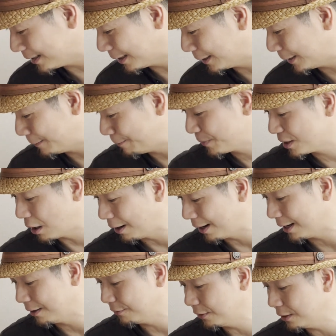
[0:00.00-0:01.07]
It's not
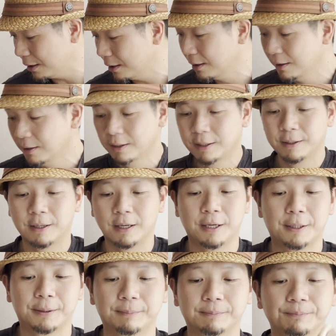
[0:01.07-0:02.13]
heavy.
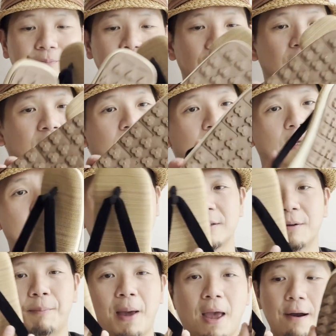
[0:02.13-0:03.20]
There's
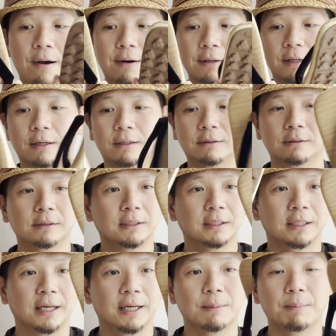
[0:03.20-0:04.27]
a pair,
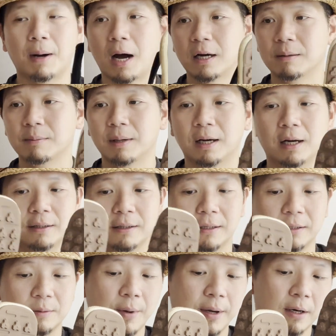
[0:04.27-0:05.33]
and the bottom, I
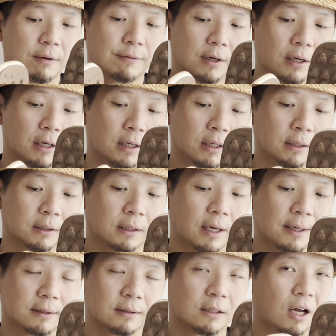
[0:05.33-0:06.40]
think it's made of
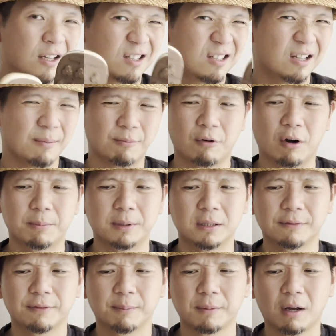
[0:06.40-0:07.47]
non-slip
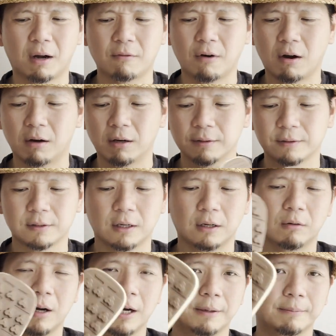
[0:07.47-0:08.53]
rubber, if I'm not wrong.
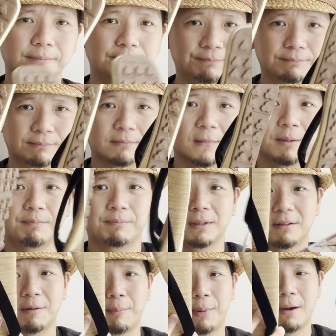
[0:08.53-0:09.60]
So yep,
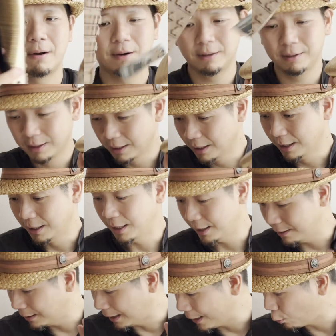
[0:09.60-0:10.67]
it's a pair.
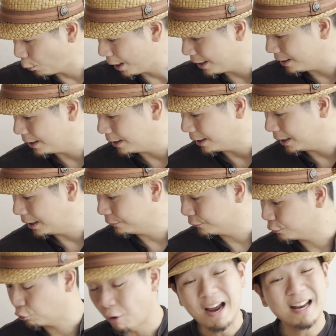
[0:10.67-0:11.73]
Lightweight.
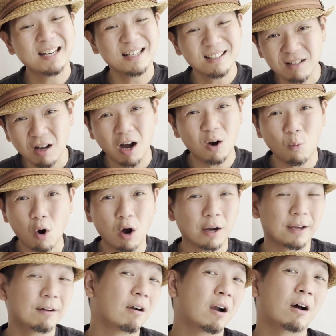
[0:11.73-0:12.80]
I've tried this on
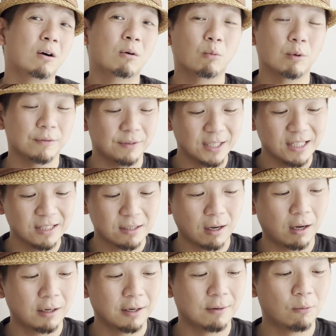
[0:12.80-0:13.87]
walking around with these
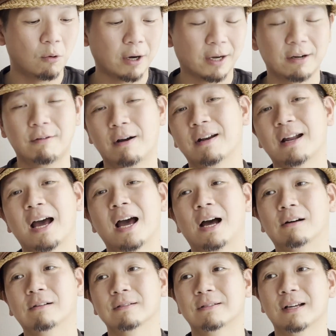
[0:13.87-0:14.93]
on and walking around the
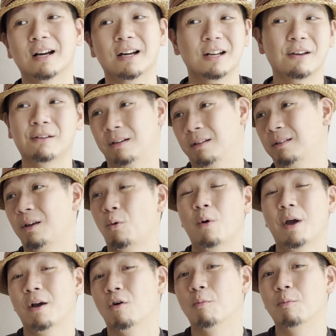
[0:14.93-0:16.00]
house. They
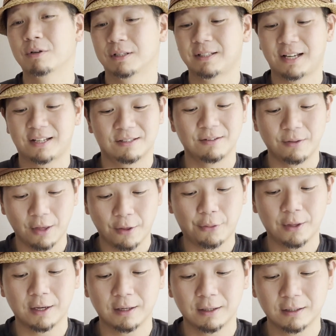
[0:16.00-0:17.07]
weigh almost next to
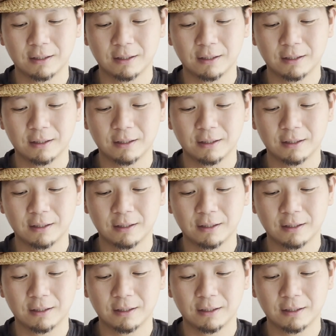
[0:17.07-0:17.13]
nothing.